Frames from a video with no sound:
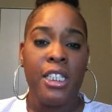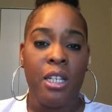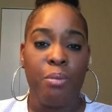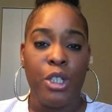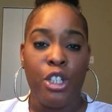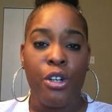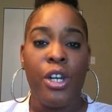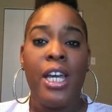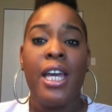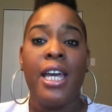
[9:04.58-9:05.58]
temperature.
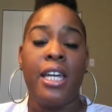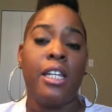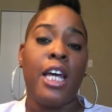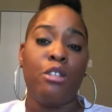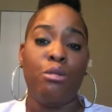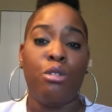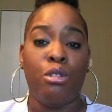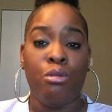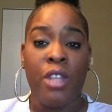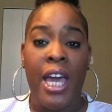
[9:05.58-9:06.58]
It allows you to
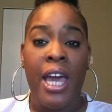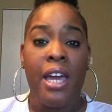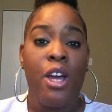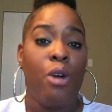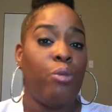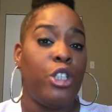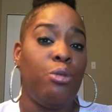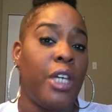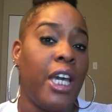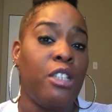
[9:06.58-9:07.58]
do that, which you
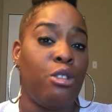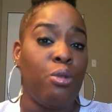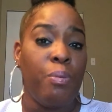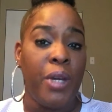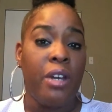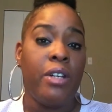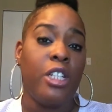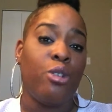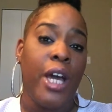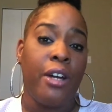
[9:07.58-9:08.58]
can't do in
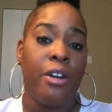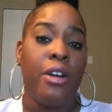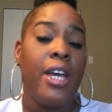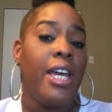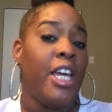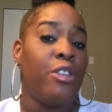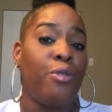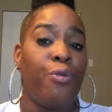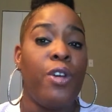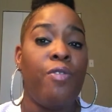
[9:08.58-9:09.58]
period tracker in the
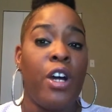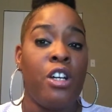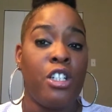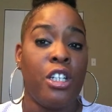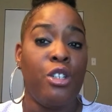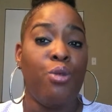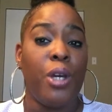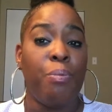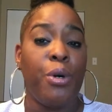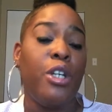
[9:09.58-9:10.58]
free version. You
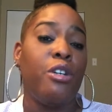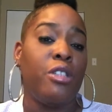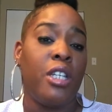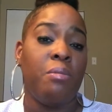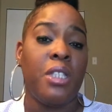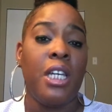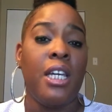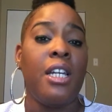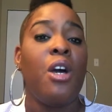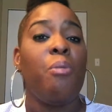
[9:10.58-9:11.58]
can put your temps
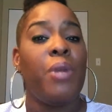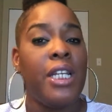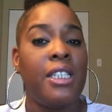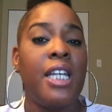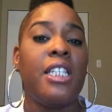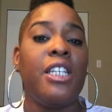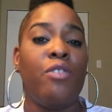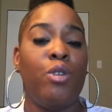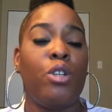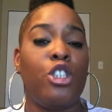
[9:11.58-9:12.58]
in, but it doesn't
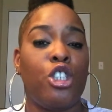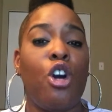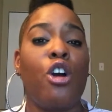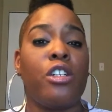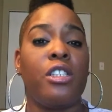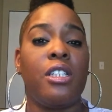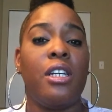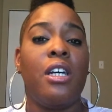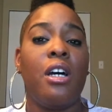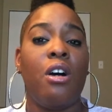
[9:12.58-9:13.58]
give you a chart
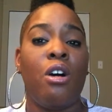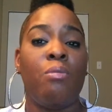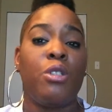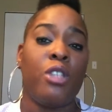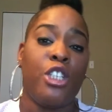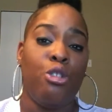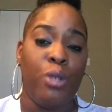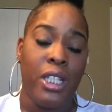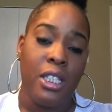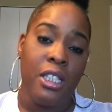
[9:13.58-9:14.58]
so that you
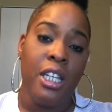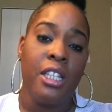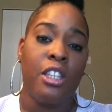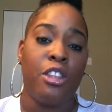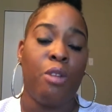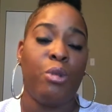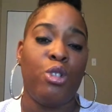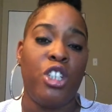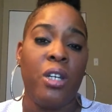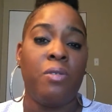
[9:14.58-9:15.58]
can see the thermal
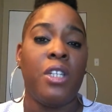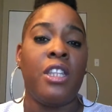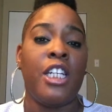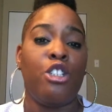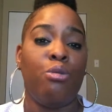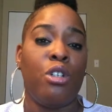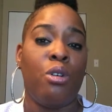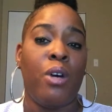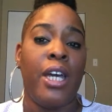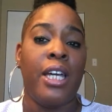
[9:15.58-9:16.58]
shift and that you can
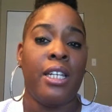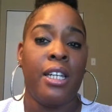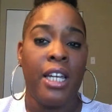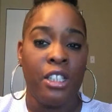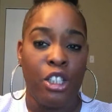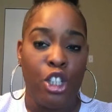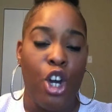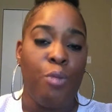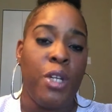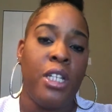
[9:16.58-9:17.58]
go ahead and
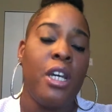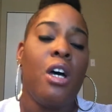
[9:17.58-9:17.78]
determine